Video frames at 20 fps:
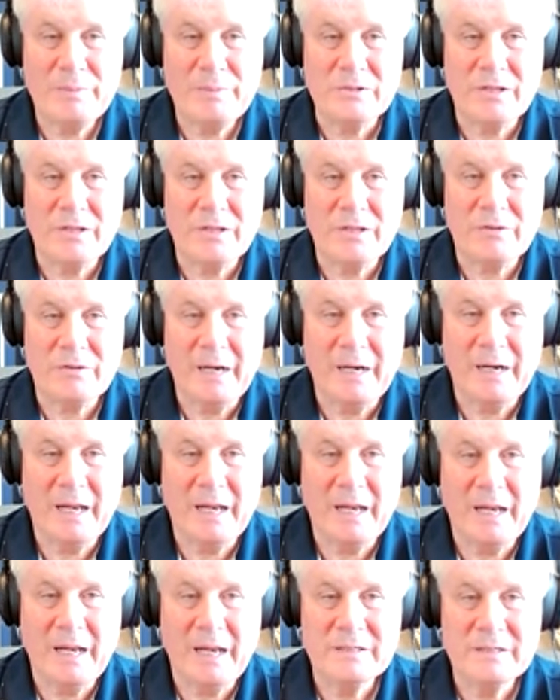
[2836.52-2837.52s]
Angeles International
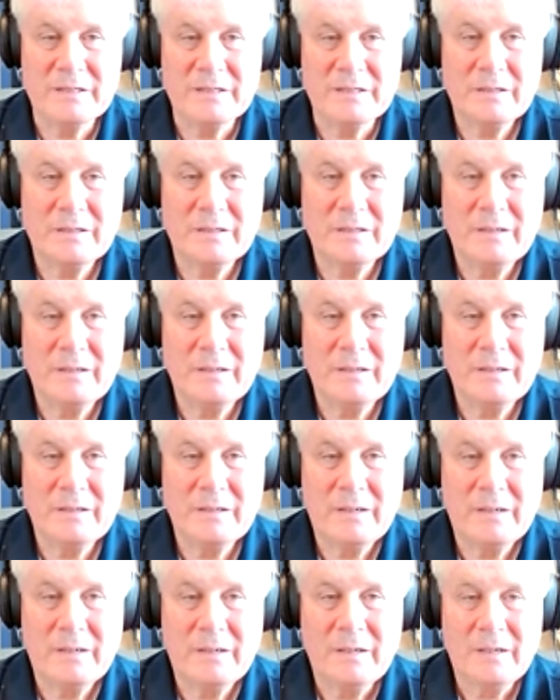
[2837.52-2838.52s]
Airport, and there's
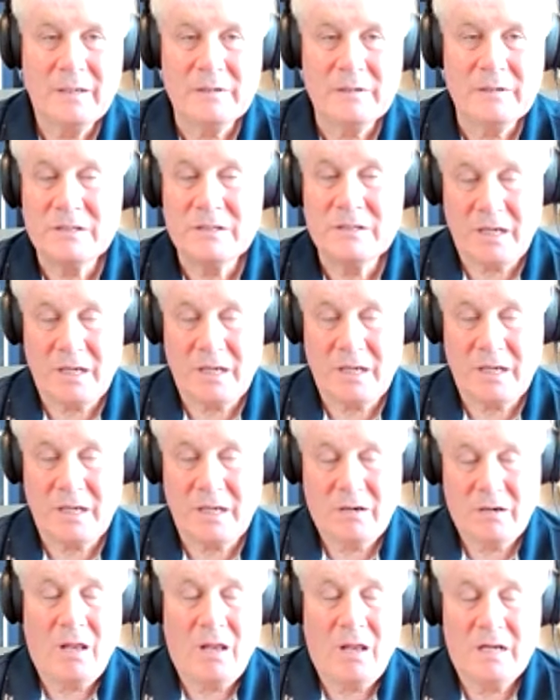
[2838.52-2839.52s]
all kinds
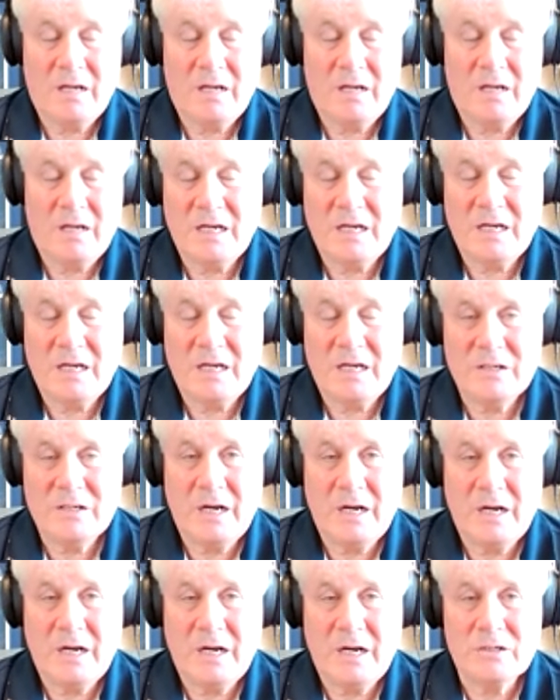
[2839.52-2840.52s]
of airplanes
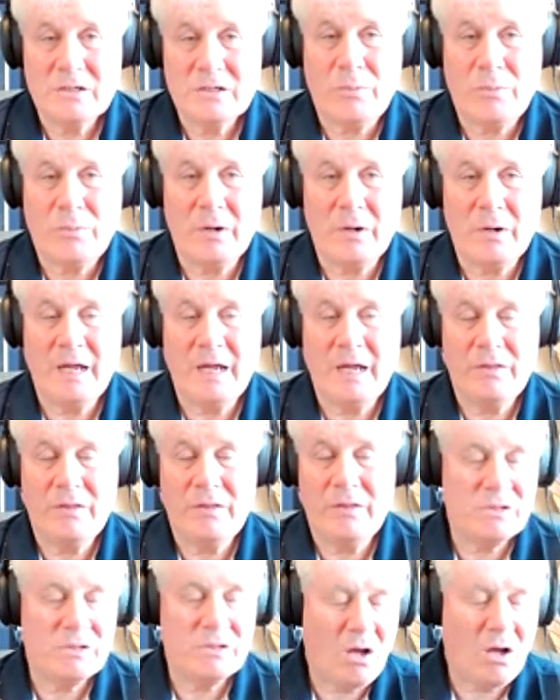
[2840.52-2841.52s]
flying into
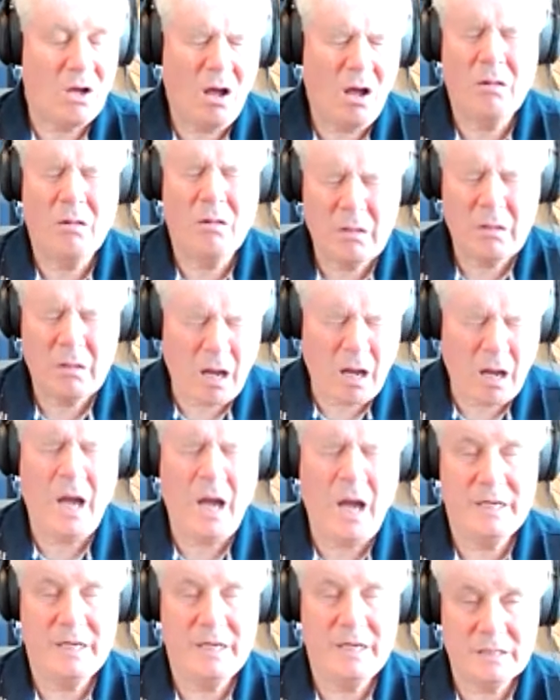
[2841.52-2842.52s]
Los Angeles International
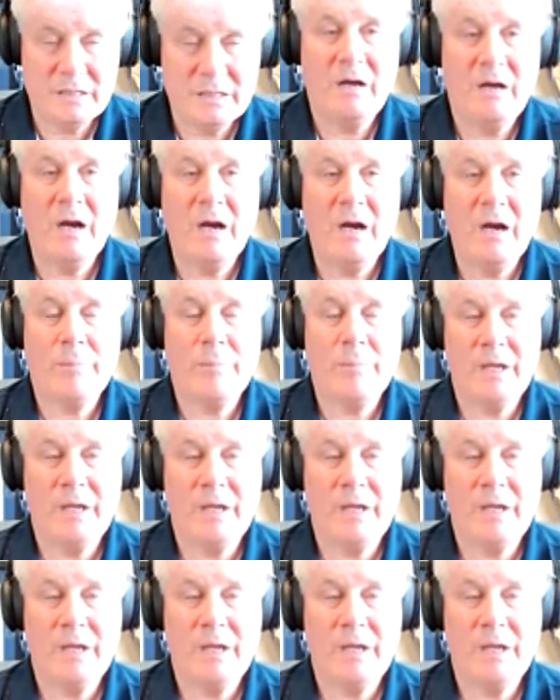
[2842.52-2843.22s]
Airport. There's